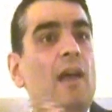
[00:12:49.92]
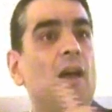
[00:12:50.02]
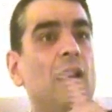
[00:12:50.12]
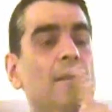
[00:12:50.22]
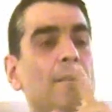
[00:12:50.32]

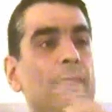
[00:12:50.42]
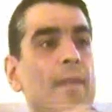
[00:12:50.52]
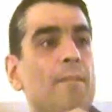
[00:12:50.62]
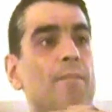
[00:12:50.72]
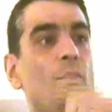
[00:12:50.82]

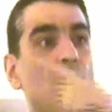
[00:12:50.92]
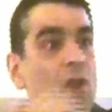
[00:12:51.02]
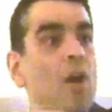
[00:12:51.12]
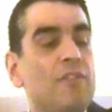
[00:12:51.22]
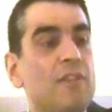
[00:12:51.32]

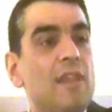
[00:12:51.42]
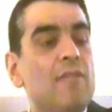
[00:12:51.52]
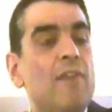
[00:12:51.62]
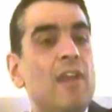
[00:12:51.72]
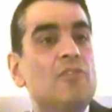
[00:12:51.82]
well after the
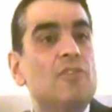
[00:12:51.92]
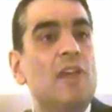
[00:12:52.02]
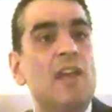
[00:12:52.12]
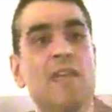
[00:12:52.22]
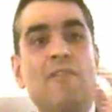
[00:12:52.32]

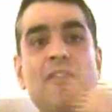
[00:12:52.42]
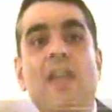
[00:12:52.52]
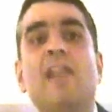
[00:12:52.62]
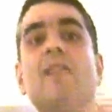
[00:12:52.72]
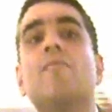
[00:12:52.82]
invasion, and even
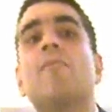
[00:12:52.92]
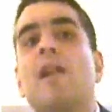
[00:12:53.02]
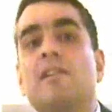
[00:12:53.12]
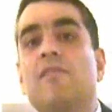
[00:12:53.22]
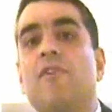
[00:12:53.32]
then it
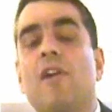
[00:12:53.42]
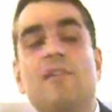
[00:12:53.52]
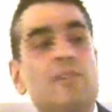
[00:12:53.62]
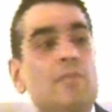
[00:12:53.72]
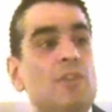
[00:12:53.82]

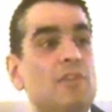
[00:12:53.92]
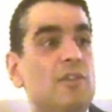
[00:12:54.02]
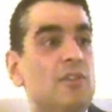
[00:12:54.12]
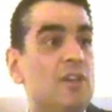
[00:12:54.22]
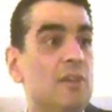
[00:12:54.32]
ratified subject
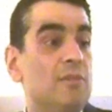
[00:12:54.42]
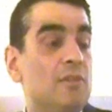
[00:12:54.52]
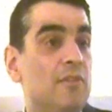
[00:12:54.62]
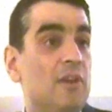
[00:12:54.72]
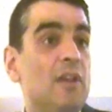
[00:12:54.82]
to the
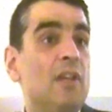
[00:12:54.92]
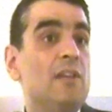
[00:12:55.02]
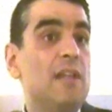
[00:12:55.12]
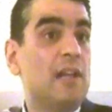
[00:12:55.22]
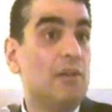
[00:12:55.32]
terms of a
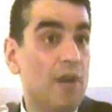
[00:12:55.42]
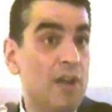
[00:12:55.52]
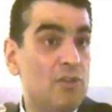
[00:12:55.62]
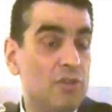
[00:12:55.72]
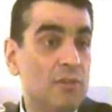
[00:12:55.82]

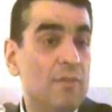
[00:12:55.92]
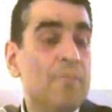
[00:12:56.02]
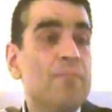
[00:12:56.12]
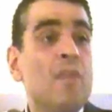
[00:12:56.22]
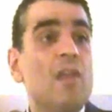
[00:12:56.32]
declaration,
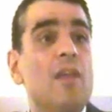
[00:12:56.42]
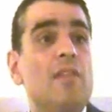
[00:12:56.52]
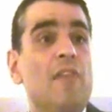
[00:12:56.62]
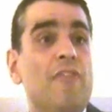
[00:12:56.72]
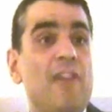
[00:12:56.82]

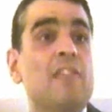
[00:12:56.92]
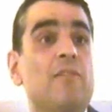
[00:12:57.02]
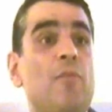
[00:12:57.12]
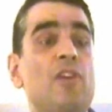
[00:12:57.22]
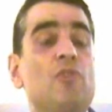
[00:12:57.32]
the effect
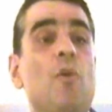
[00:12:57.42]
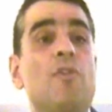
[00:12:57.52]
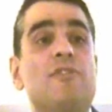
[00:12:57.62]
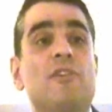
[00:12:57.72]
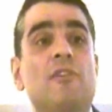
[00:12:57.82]
of which
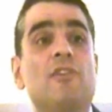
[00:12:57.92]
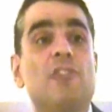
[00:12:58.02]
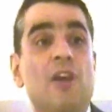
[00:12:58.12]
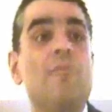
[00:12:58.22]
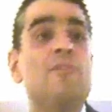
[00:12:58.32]
was that the
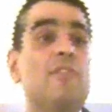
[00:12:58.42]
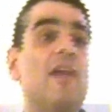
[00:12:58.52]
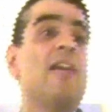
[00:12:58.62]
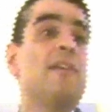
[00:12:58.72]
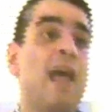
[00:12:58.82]
terms of
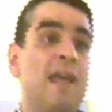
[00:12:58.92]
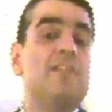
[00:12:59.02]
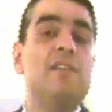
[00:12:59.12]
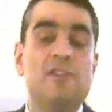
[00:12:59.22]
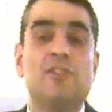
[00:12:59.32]
that
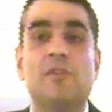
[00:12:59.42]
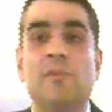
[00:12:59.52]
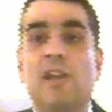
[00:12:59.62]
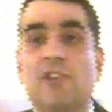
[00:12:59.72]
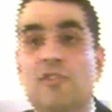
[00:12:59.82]

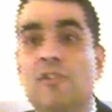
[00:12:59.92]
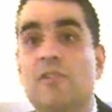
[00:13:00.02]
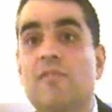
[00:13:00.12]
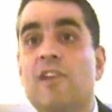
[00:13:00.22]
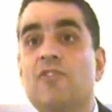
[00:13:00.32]
anti-discrimination
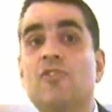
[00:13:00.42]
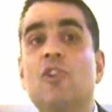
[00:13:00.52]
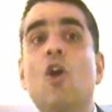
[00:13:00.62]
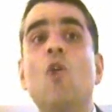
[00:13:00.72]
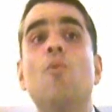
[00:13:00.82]

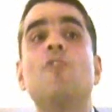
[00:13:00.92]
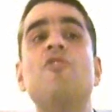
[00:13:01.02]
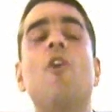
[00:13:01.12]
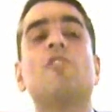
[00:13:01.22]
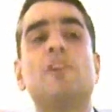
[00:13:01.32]
convention would
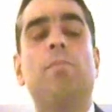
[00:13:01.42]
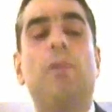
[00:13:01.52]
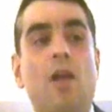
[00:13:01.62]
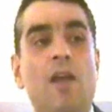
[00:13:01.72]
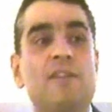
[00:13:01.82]
not
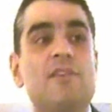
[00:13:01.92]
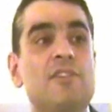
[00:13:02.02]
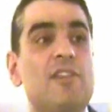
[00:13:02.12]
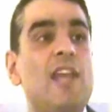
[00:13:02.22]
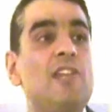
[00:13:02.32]
apply to
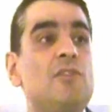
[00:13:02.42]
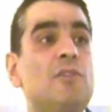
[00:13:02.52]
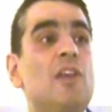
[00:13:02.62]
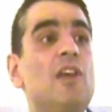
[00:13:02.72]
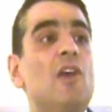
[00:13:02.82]

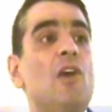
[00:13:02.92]
states